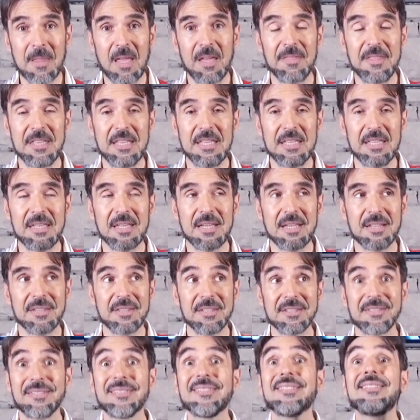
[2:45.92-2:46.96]

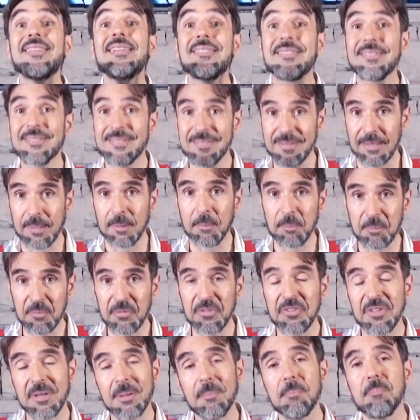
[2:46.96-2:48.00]
the
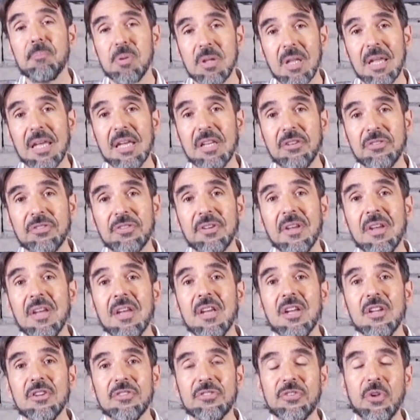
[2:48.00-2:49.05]
systems in place
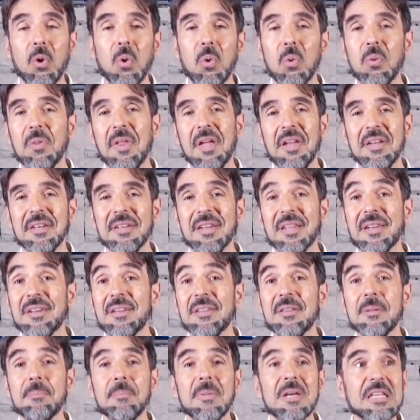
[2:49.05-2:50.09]
so that none
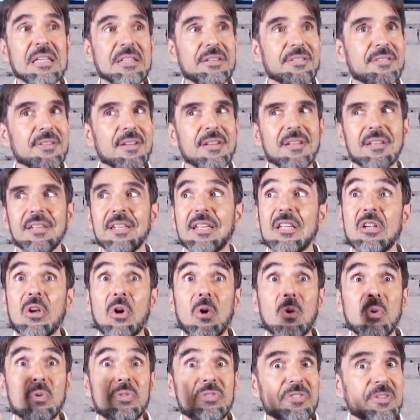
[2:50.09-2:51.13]
of the money suddenly
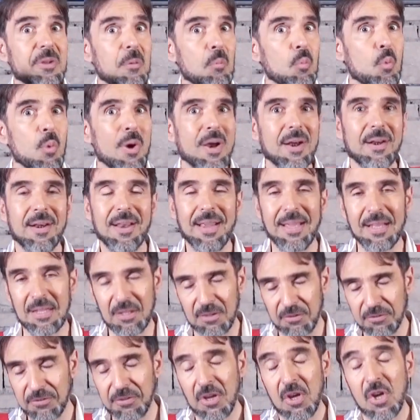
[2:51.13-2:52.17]
goes somewhere
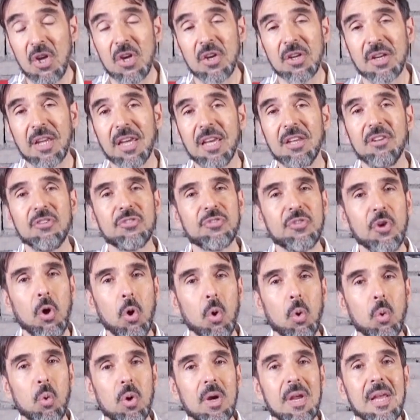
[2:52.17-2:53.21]
else. Okay,
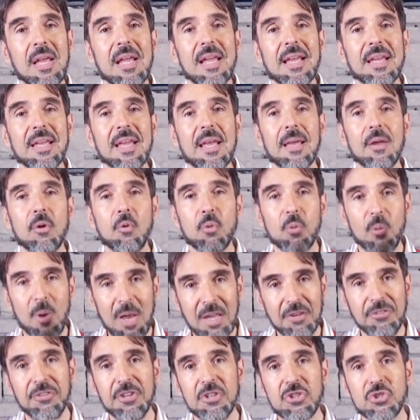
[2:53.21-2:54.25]
so
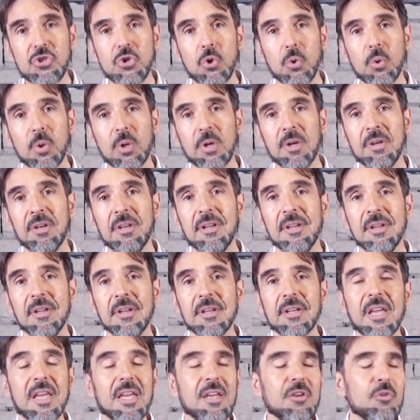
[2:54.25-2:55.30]
rest assured,
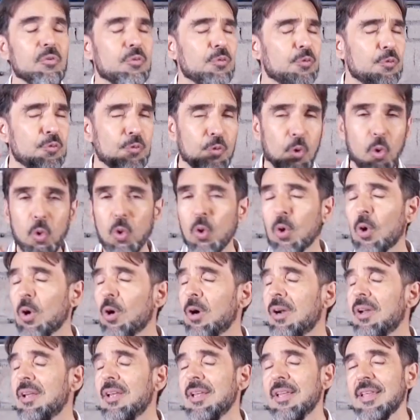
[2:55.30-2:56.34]
okay,
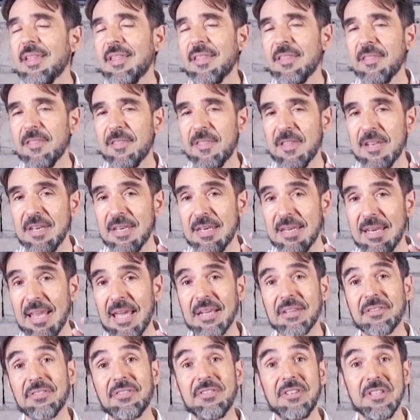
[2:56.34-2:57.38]
for the
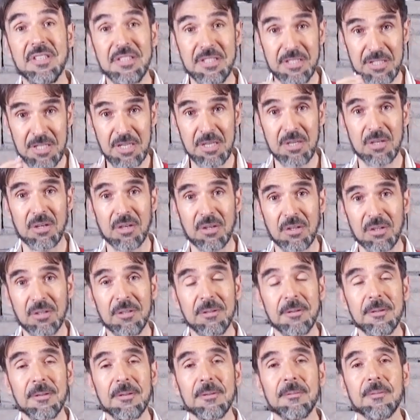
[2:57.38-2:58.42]
next
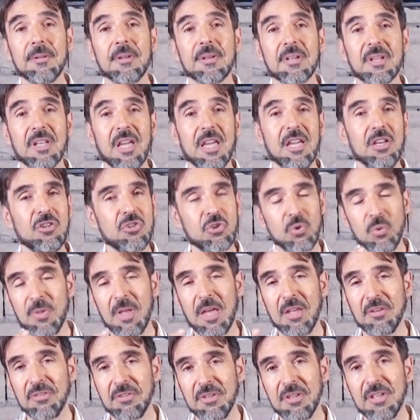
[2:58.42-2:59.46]
year, okay,
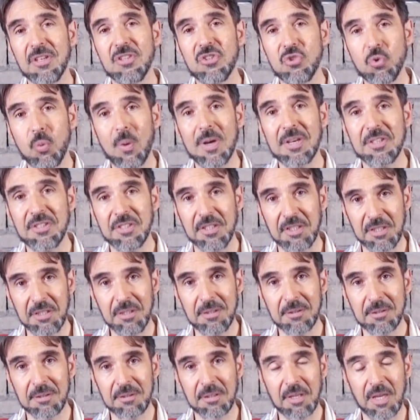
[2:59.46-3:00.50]

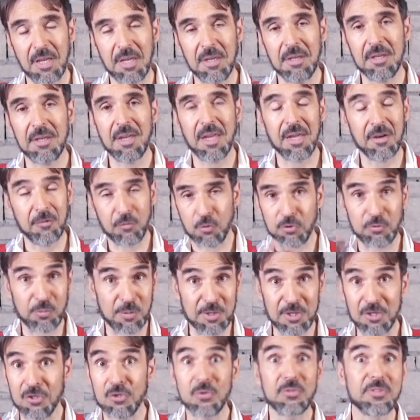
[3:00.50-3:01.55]
2020, okay, and of course we're
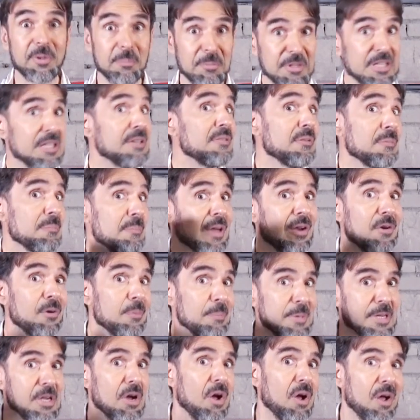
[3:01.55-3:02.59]
going to do something even better
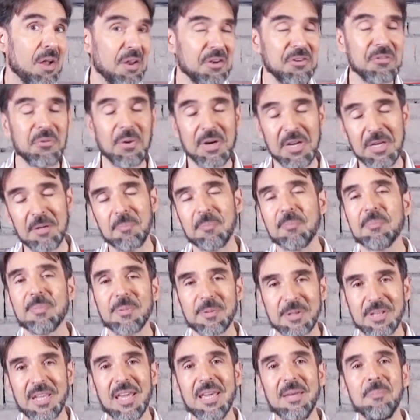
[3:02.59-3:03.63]
beyond, right?
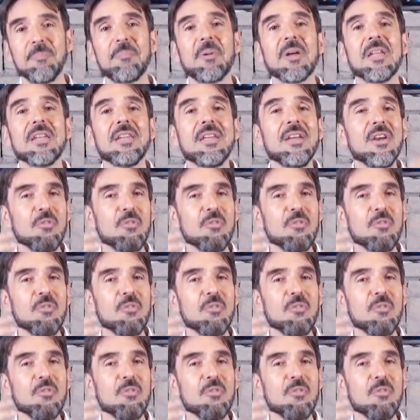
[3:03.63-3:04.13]
Okay, but